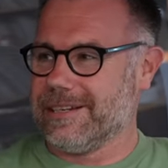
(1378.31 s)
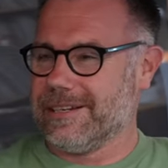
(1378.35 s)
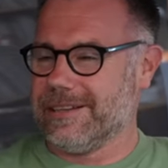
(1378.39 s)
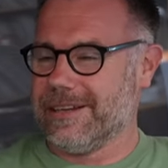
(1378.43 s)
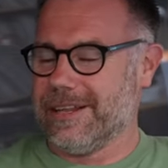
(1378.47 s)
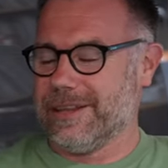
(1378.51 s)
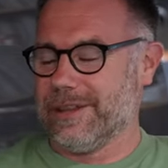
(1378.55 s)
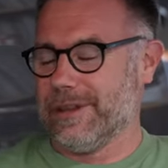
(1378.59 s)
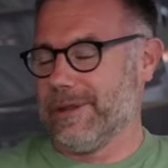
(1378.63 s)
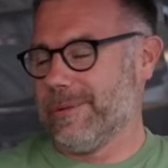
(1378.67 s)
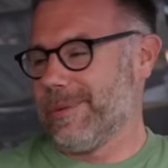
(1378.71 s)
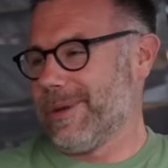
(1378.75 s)
And
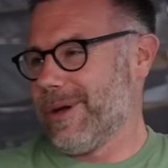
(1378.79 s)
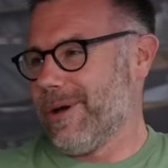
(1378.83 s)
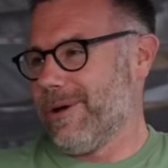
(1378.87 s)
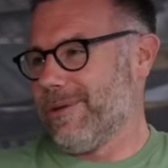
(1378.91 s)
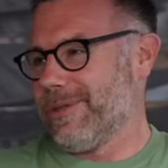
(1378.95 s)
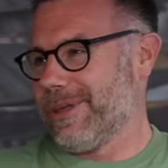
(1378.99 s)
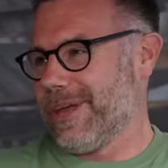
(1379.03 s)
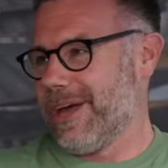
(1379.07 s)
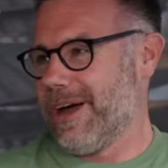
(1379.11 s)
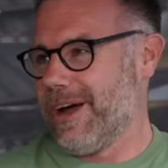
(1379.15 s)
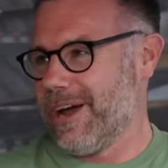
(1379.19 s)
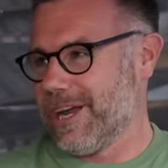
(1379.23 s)
then there'll be
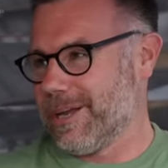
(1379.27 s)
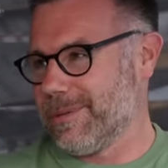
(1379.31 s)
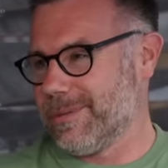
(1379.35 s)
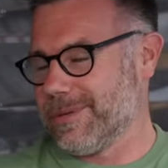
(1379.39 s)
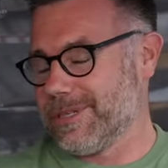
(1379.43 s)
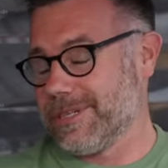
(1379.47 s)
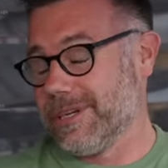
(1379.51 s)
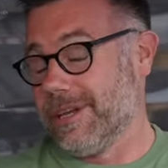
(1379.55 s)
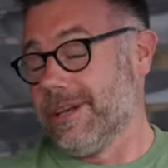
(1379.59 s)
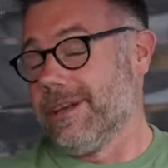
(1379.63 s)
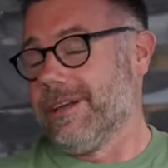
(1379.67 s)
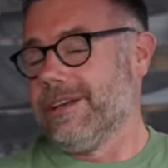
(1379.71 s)
all the
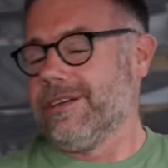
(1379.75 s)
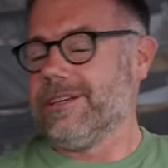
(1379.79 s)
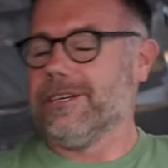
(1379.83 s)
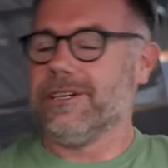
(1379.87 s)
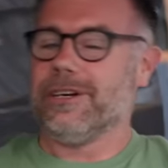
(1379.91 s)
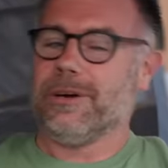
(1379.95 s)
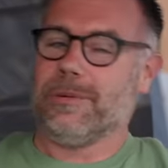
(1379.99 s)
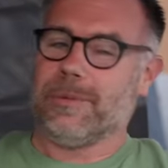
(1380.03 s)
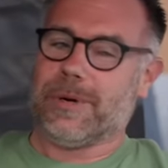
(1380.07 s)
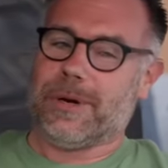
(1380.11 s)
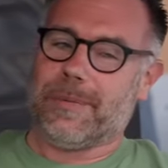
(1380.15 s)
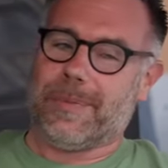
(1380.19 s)
arguments.
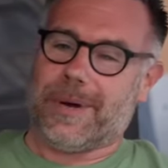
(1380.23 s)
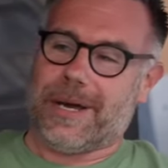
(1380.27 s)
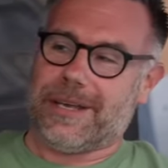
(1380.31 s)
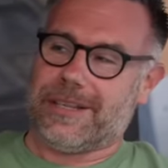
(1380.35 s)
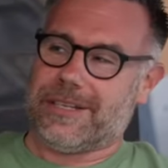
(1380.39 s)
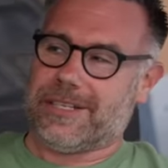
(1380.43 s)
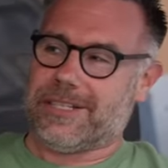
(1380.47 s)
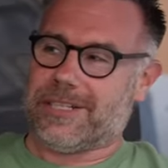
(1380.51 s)
You don't want to buy the